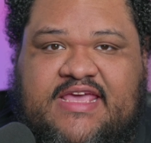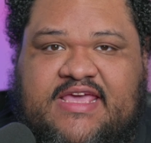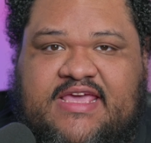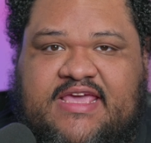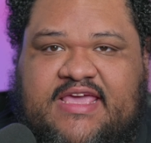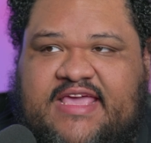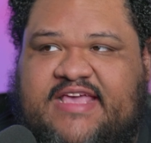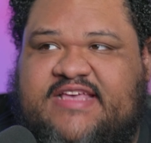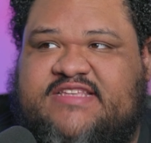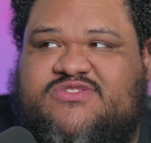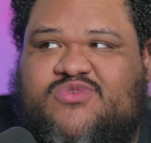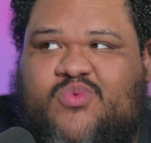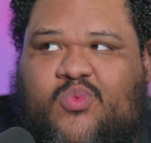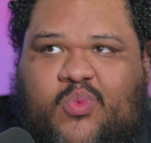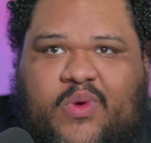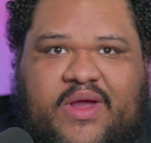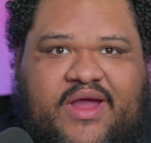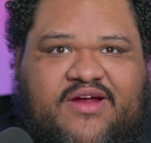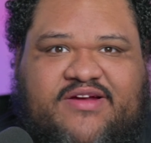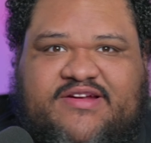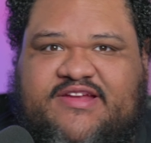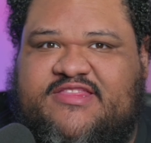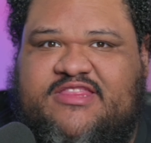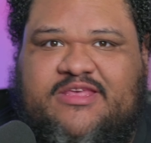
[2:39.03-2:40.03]
is,
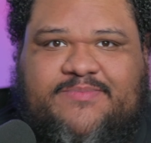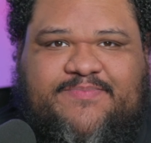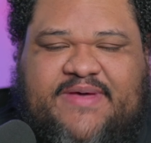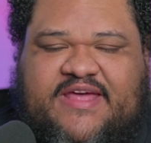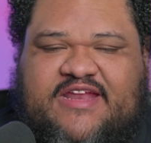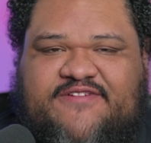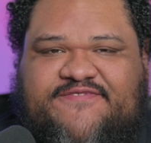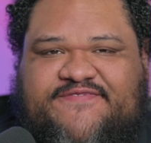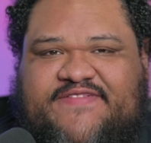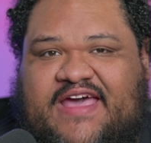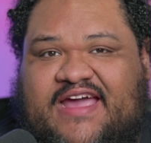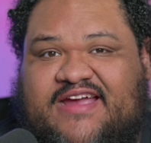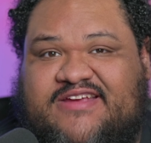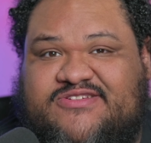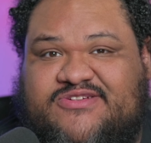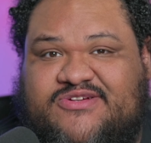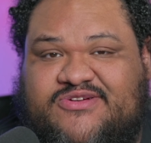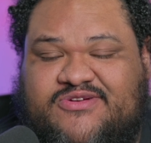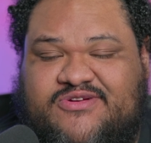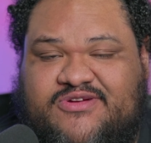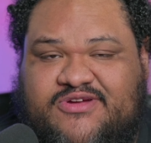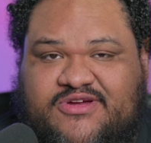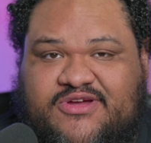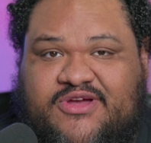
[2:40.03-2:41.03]
where did the
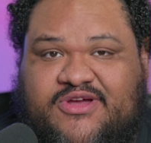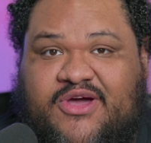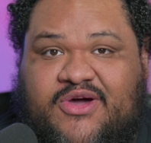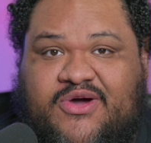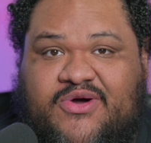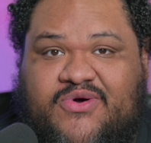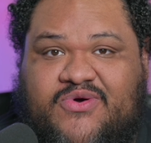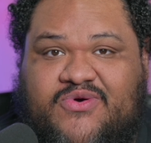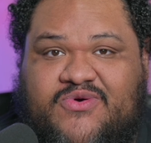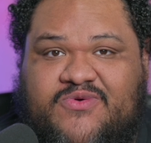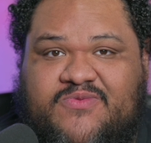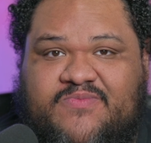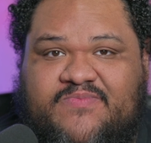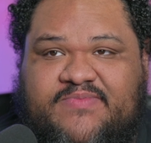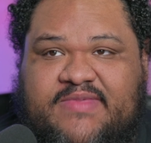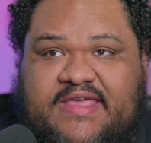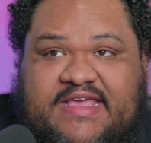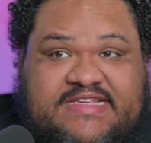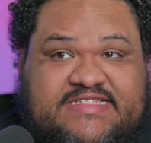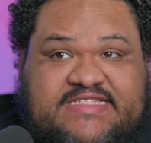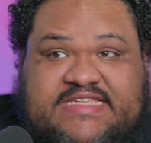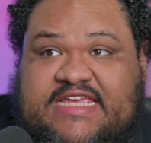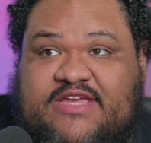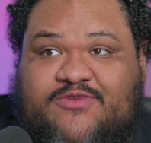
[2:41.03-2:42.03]
Benefactor go?
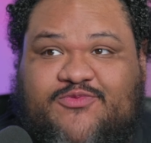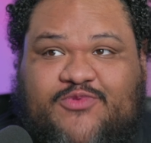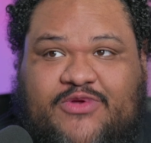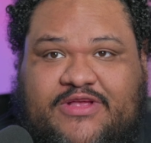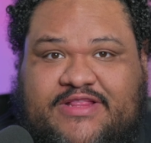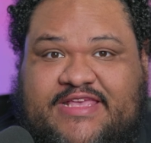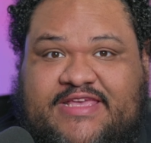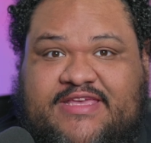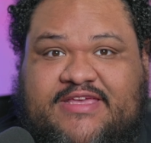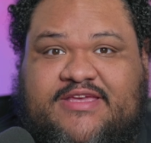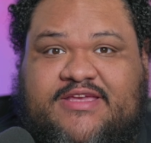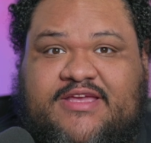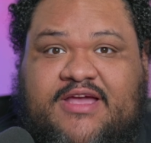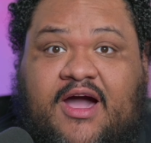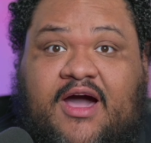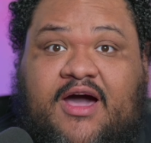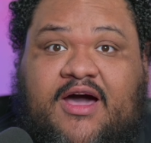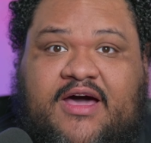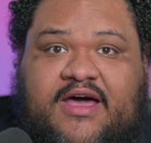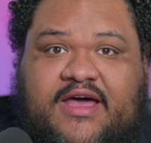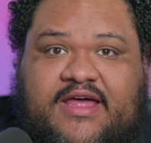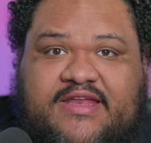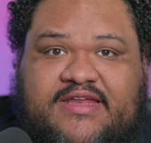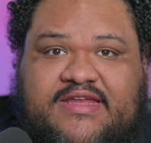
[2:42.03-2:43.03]
Is he really
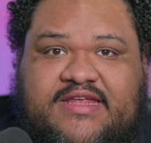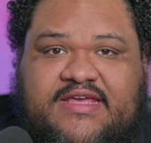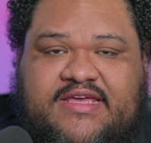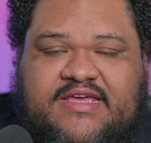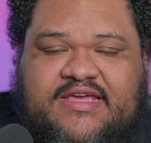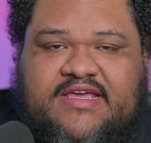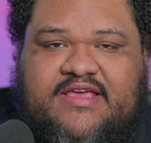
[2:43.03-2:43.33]
gone?